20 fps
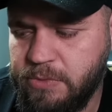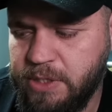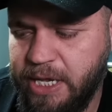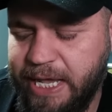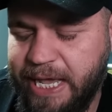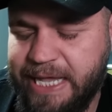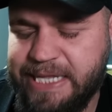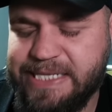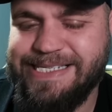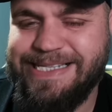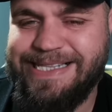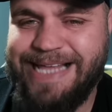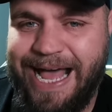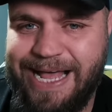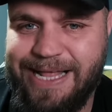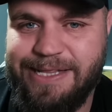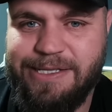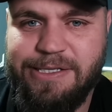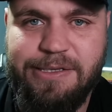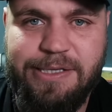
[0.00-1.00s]
it's
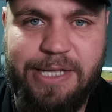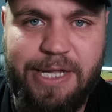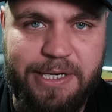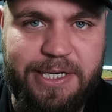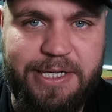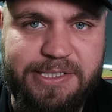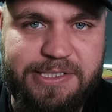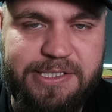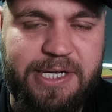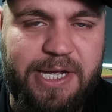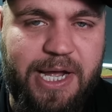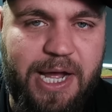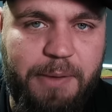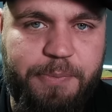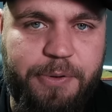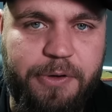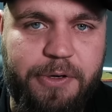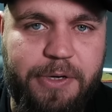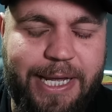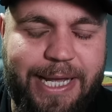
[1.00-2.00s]
that needs to
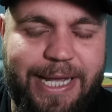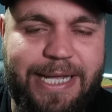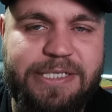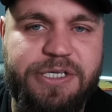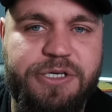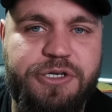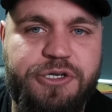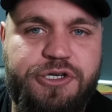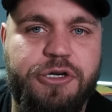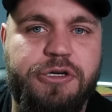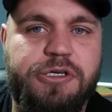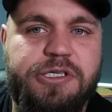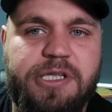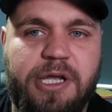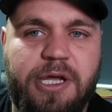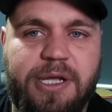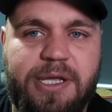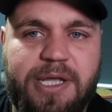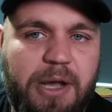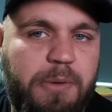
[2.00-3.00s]
happen. It isn't just
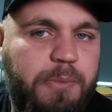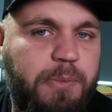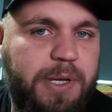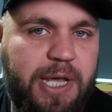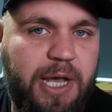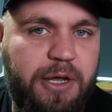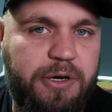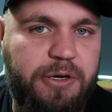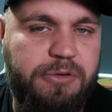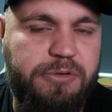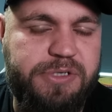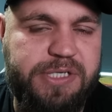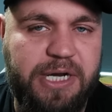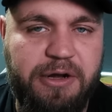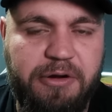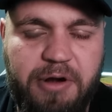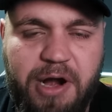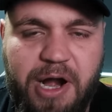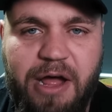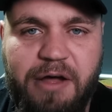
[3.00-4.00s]
a, can we get a new
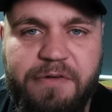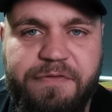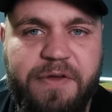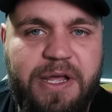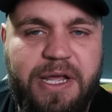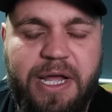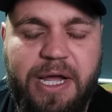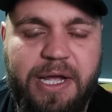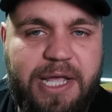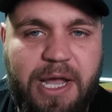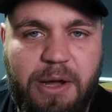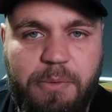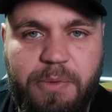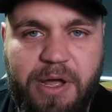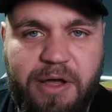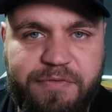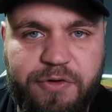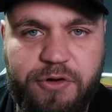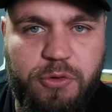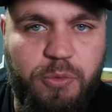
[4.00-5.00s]
centre-half and can we
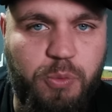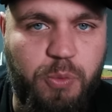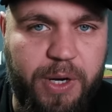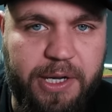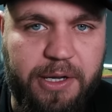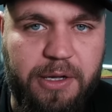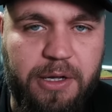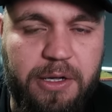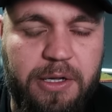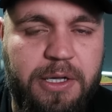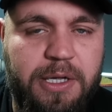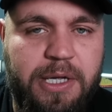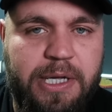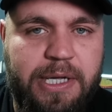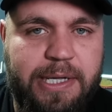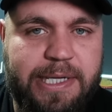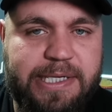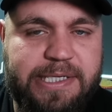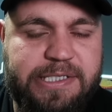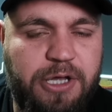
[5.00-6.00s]
have a new winger?
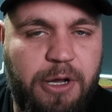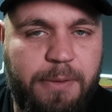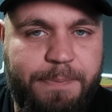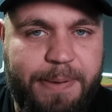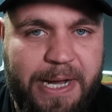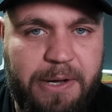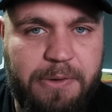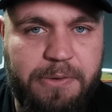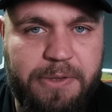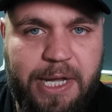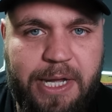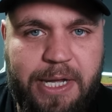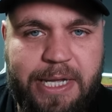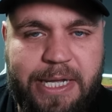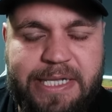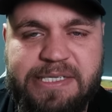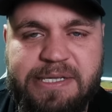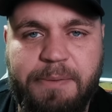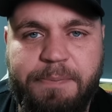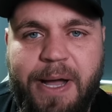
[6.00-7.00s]
It's not about that.
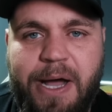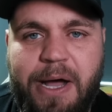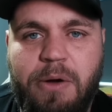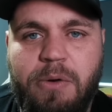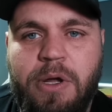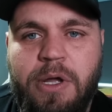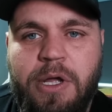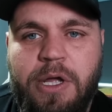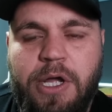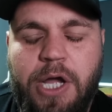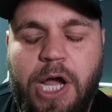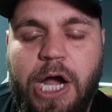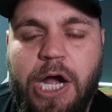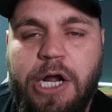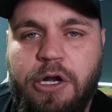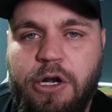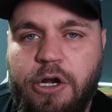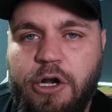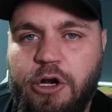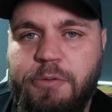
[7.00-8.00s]
It's about a
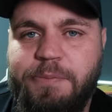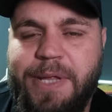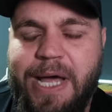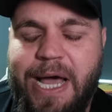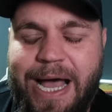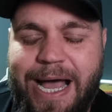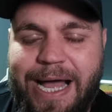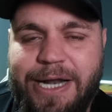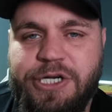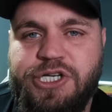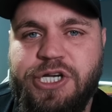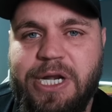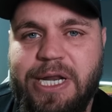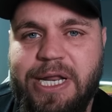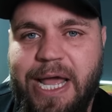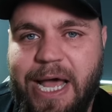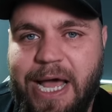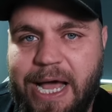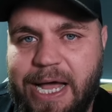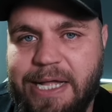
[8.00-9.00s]
club that
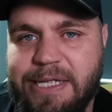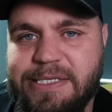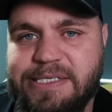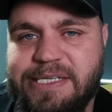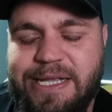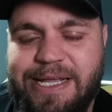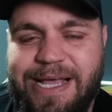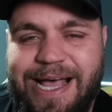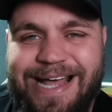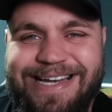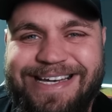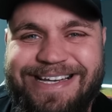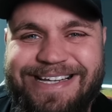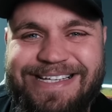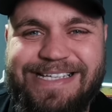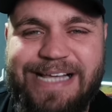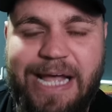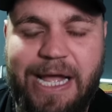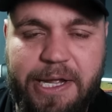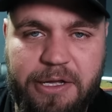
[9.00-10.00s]
actually has a
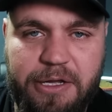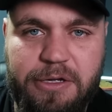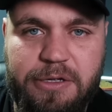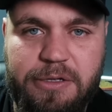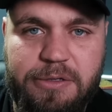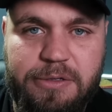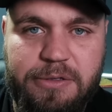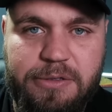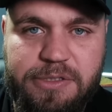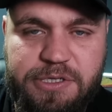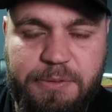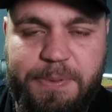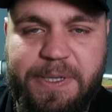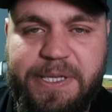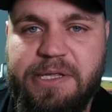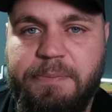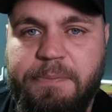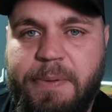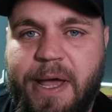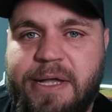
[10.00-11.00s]
desire to be
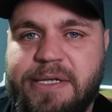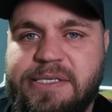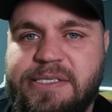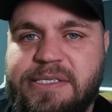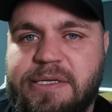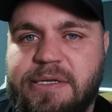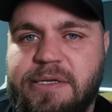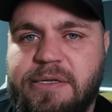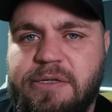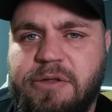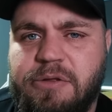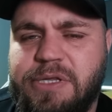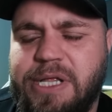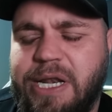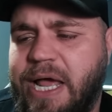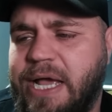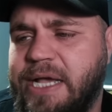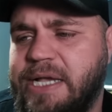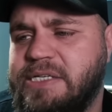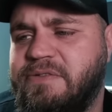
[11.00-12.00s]
the best. You know, the
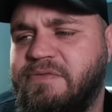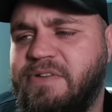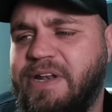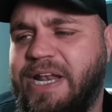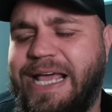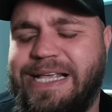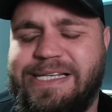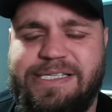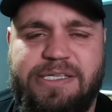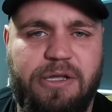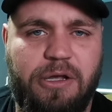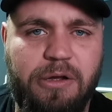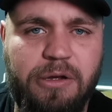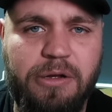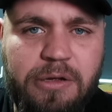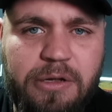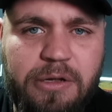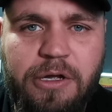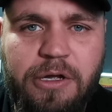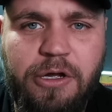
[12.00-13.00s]
likes of Leicester
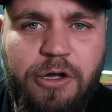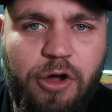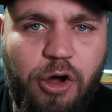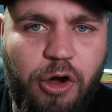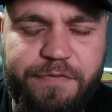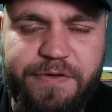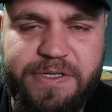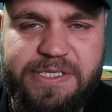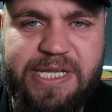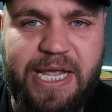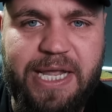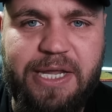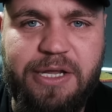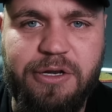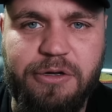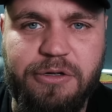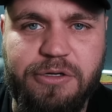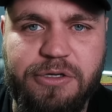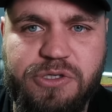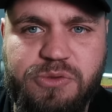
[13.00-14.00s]

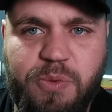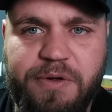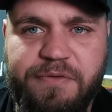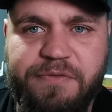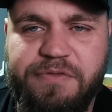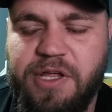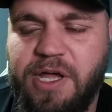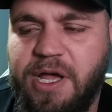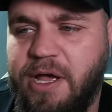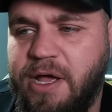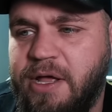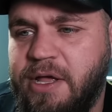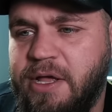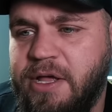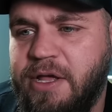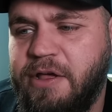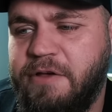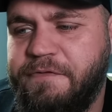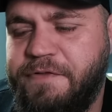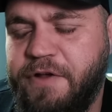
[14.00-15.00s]
overtaken us with their
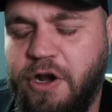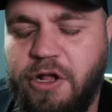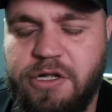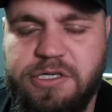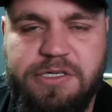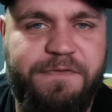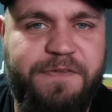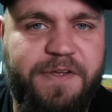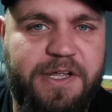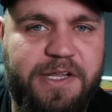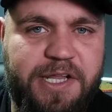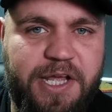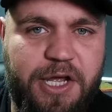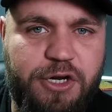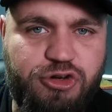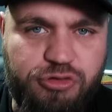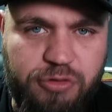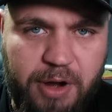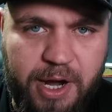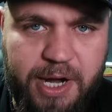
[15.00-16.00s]
philosophy in their
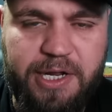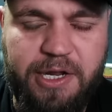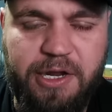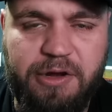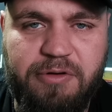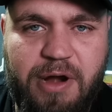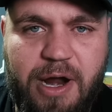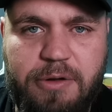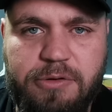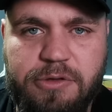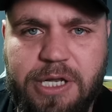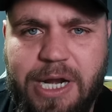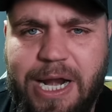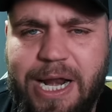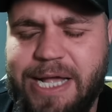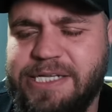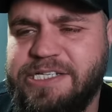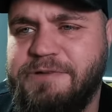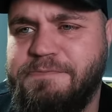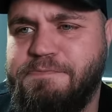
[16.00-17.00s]
training ground. The
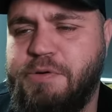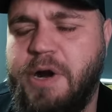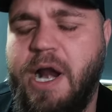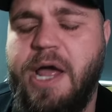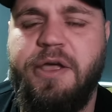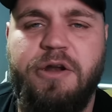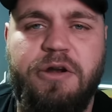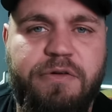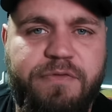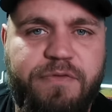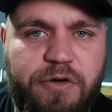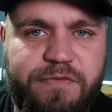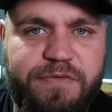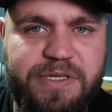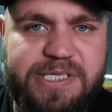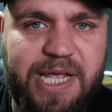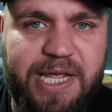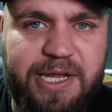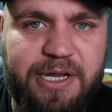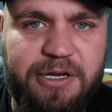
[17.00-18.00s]
likes of Brighton have
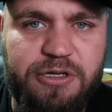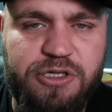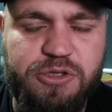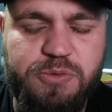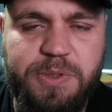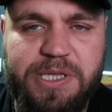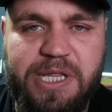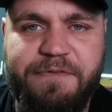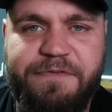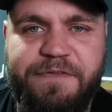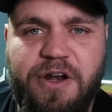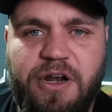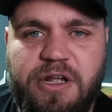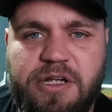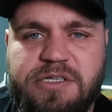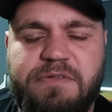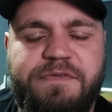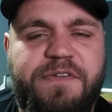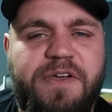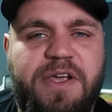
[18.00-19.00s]
overtaken us with their
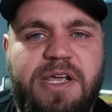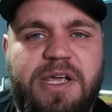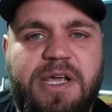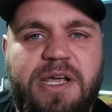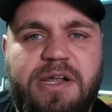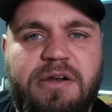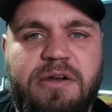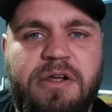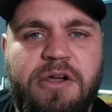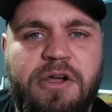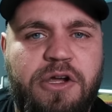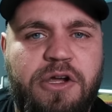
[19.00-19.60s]
philosophy in